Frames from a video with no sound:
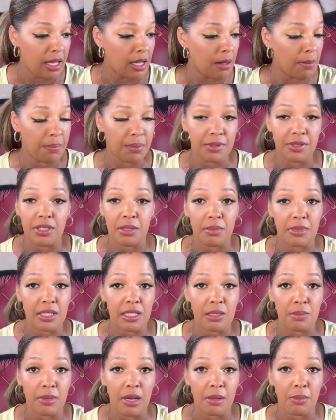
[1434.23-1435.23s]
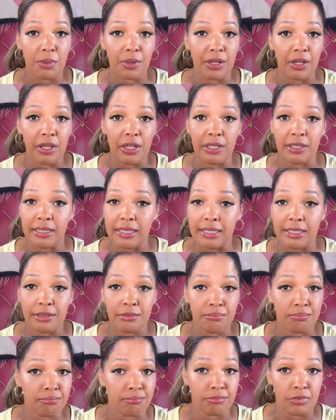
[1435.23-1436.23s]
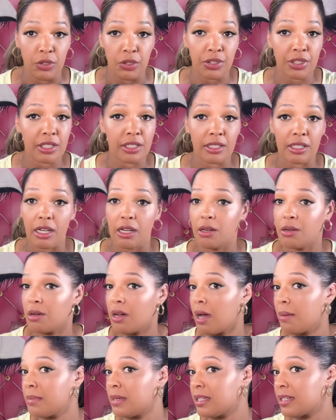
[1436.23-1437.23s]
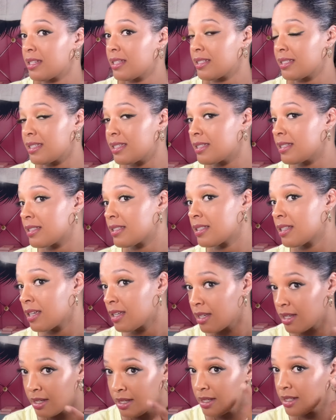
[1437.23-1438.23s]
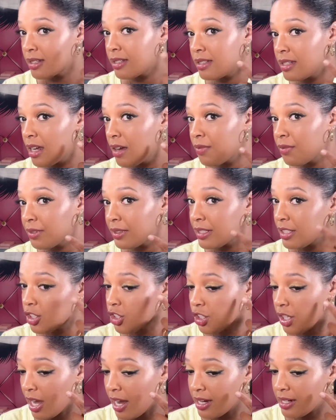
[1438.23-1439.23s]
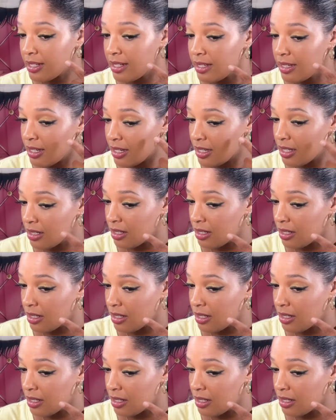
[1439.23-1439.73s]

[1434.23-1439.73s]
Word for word: put some of this bad boy on and you're good to go. I mean, cause it's definitely shiny. It,